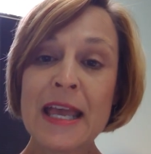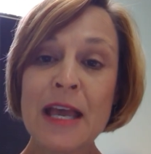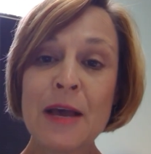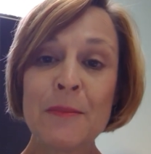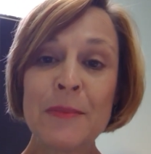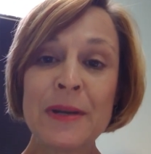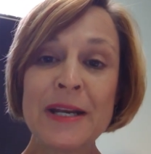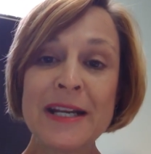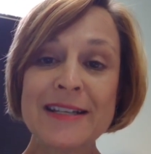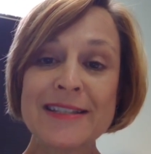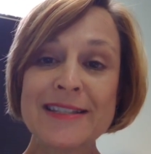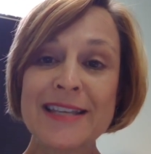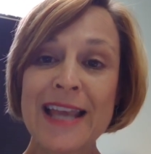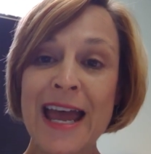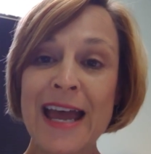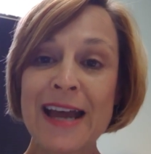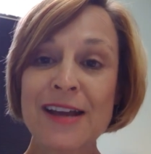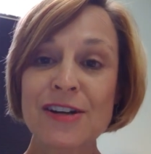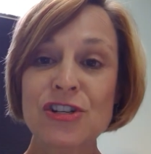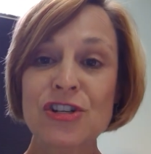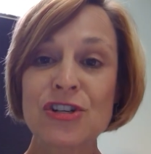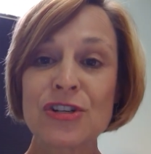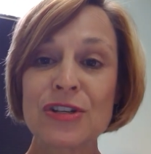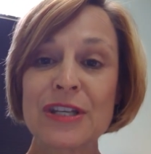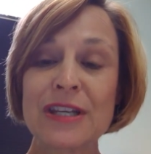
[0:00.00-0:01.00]
But it's
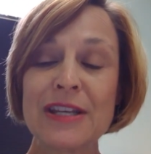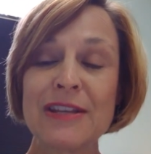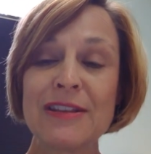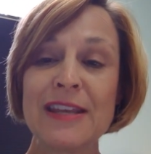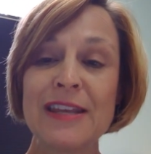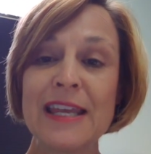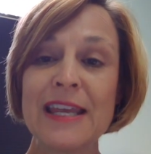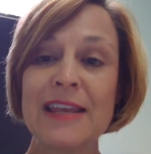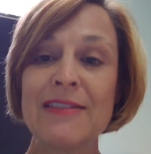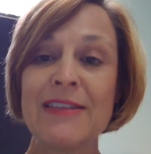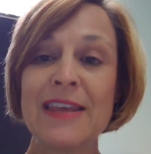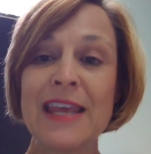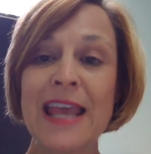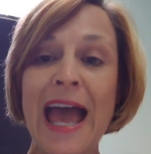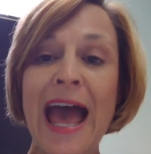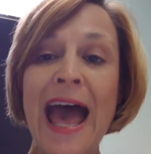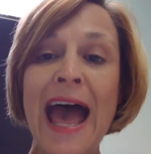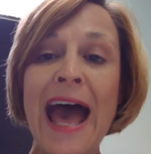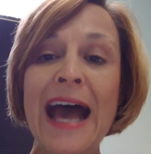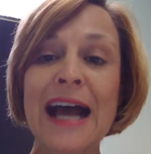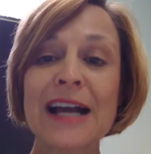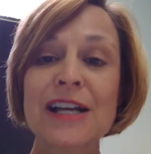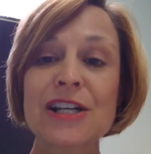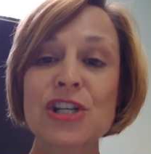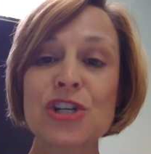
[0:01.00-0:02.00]
actually the
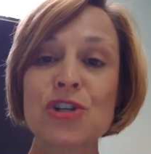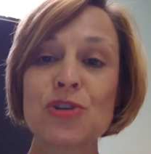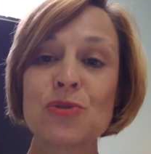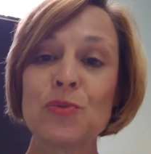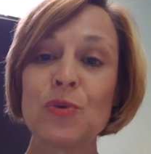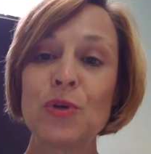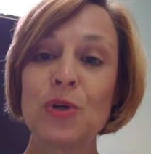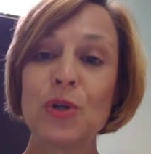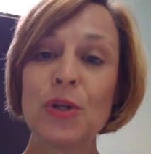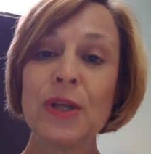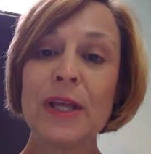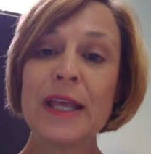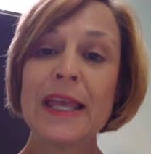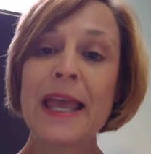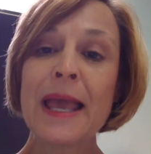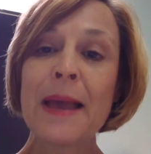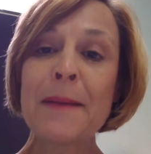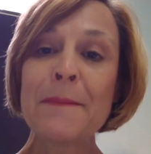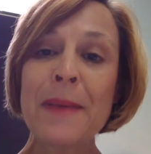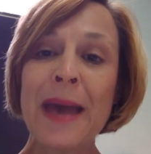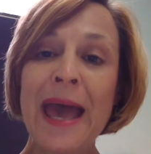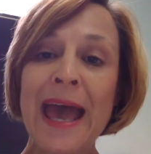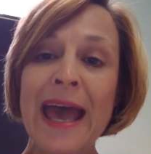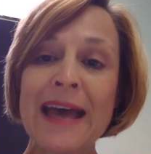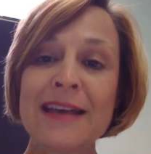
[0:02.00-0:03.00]
actual
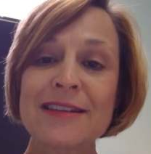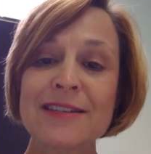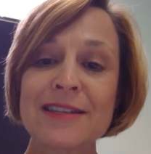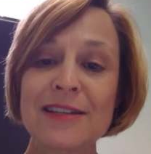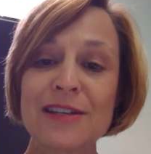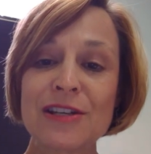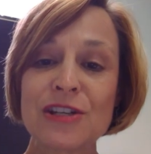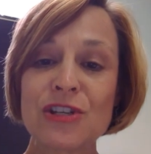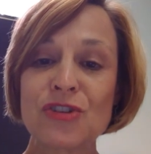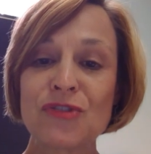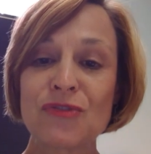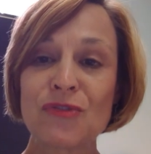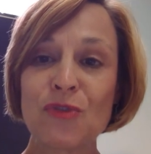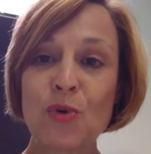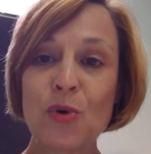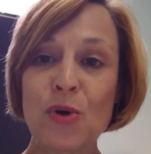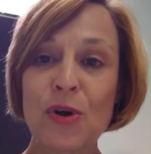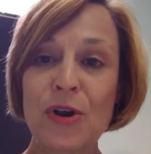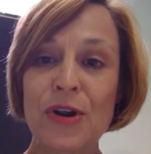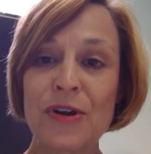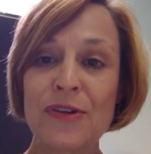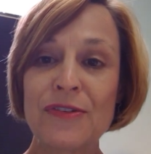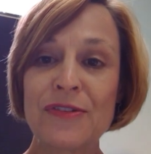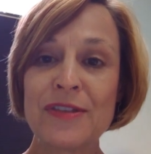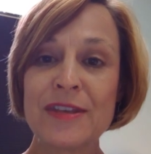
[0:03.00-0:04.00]
passage
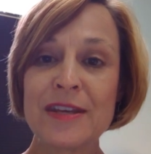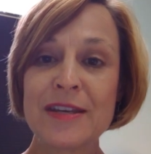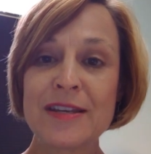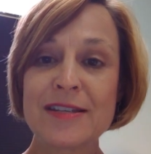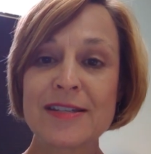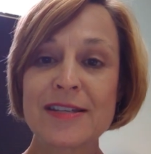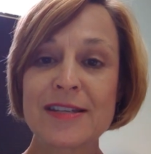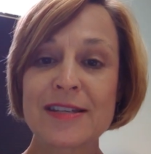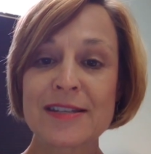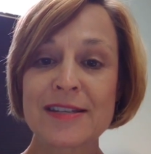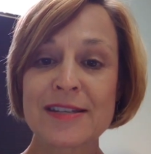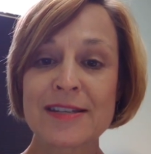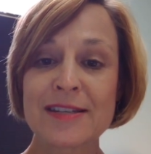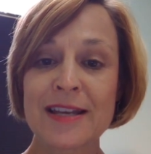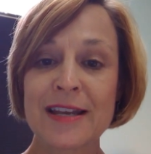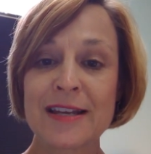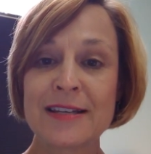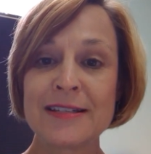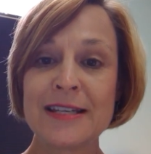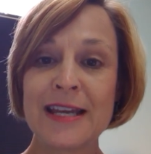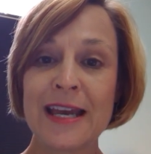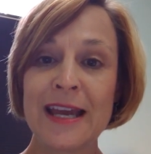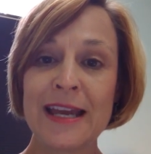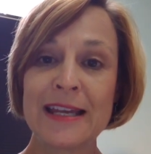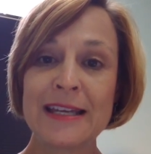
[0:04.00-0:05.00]
for this
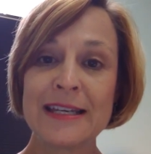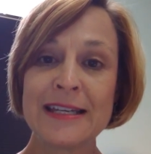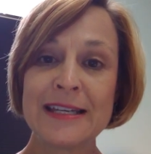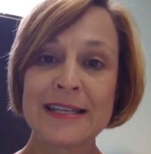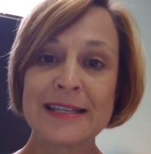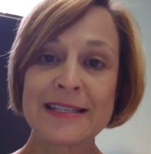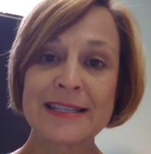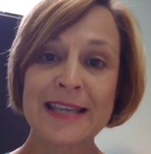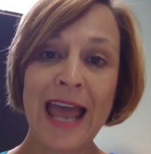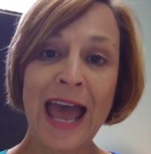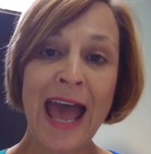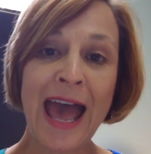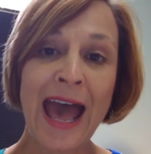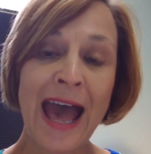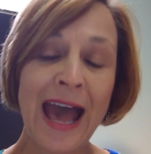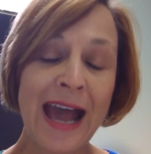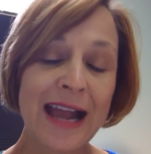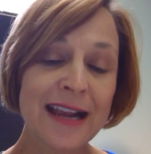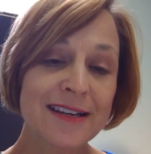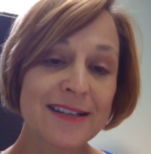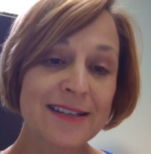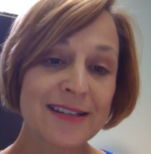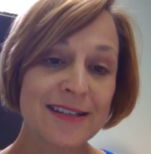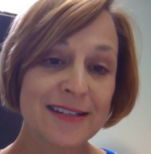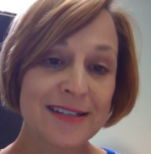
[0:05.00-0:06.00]
Sunday is
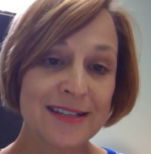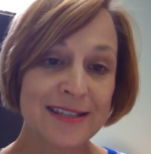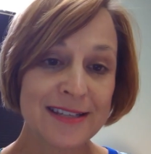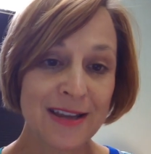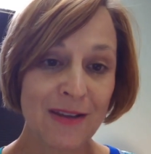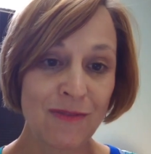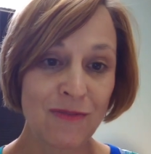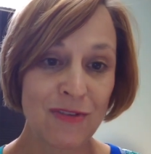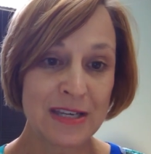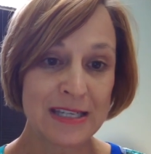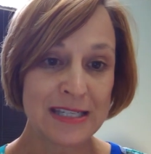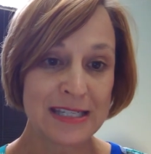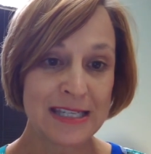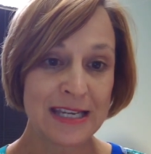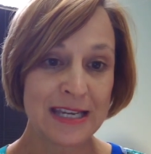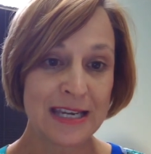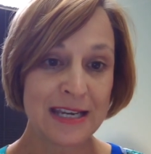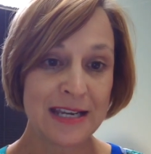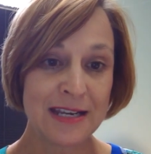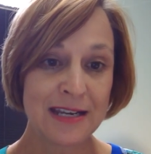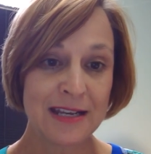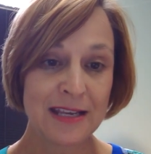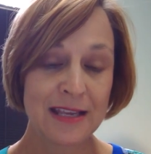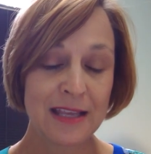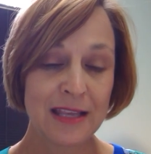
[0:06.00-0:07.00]
Acts
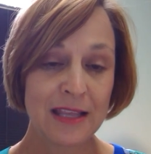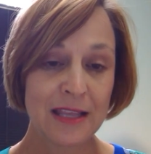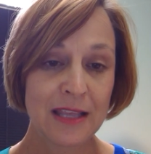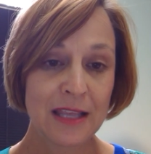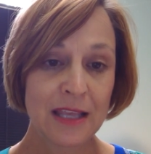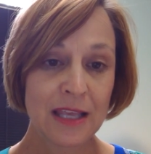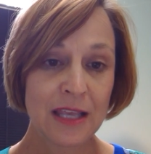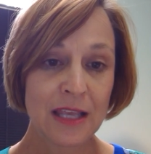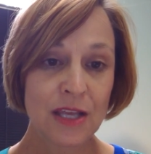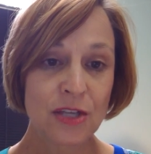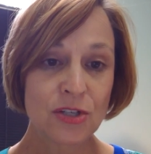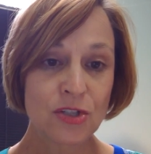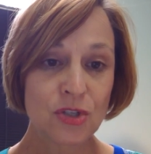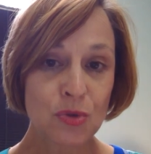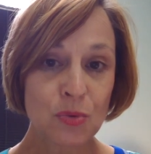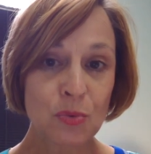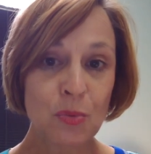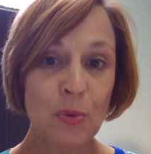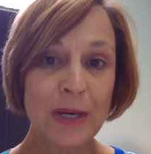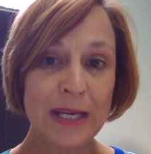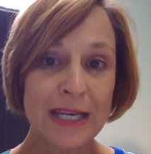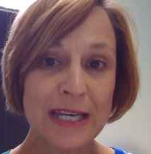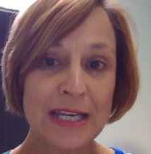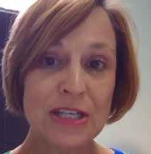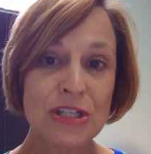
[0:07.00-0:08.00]
17,
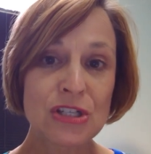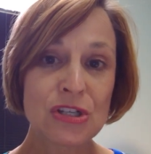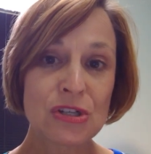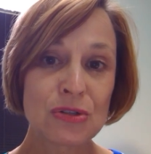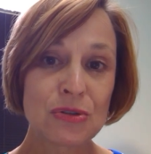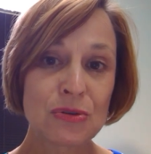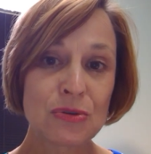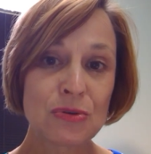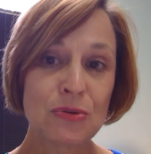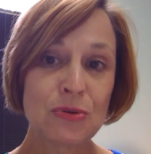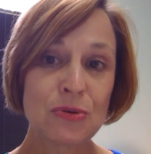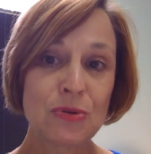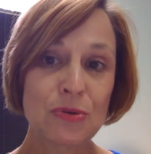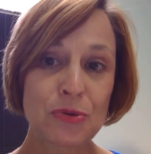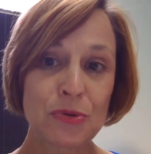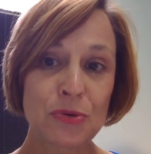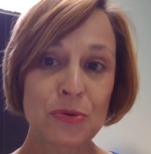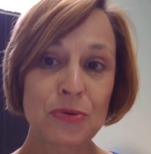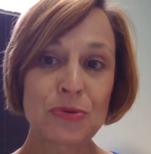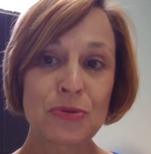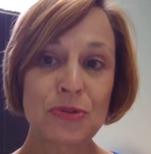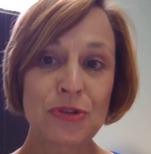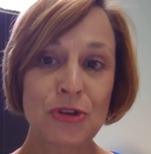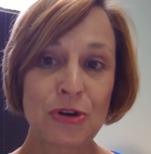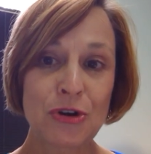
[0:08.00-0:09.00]
22 through
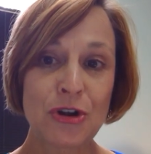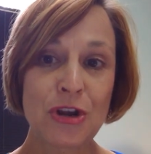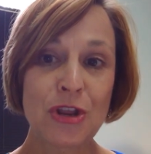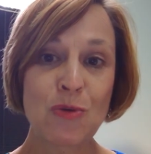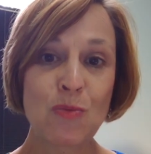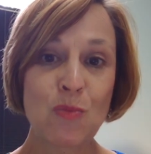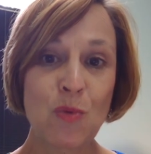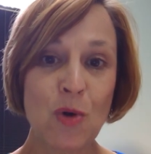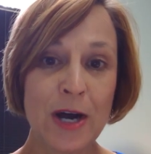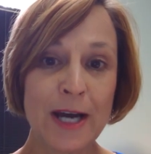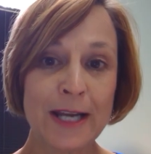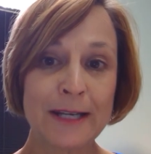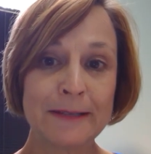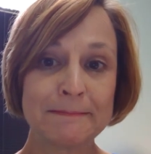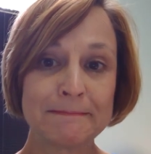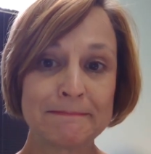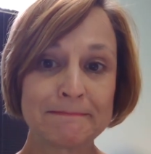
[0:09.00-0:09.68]
31.